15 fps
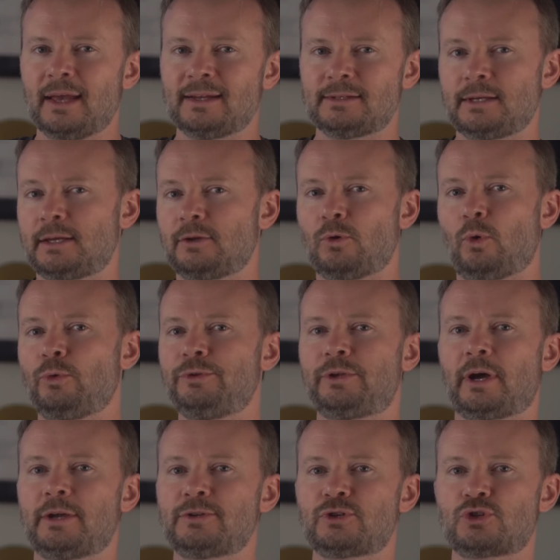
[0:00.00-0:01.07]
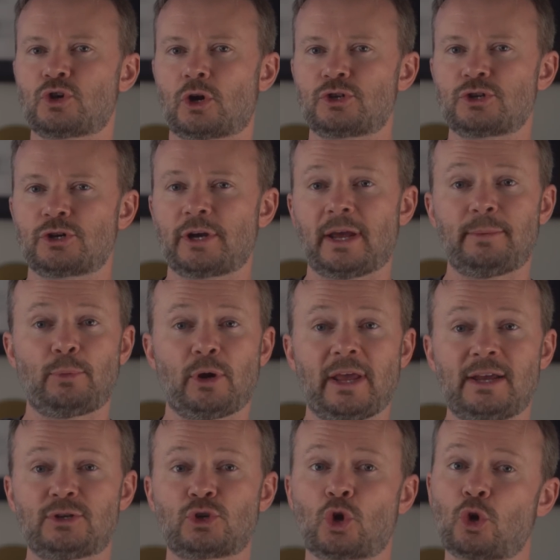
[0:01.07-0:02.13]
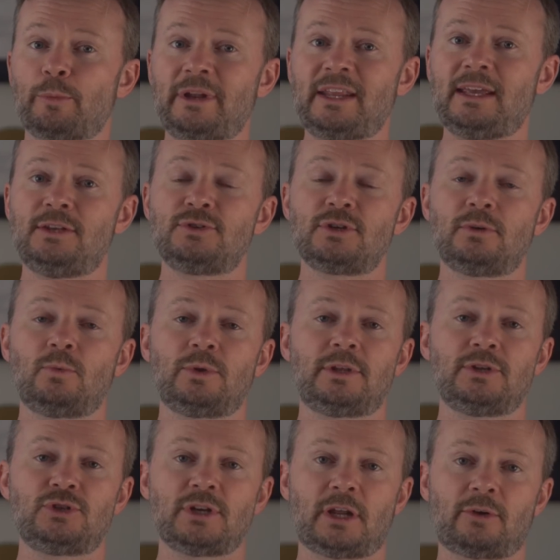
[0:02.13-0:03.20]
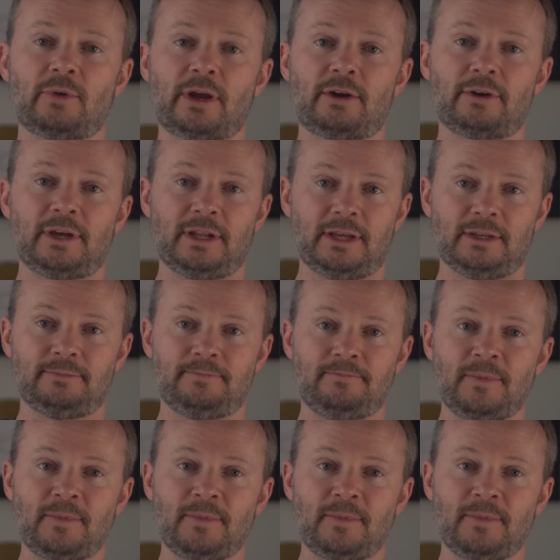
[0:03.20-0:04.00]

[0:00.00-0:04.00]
Take an old Dodge Charger and put a turbine engine with a generator in it.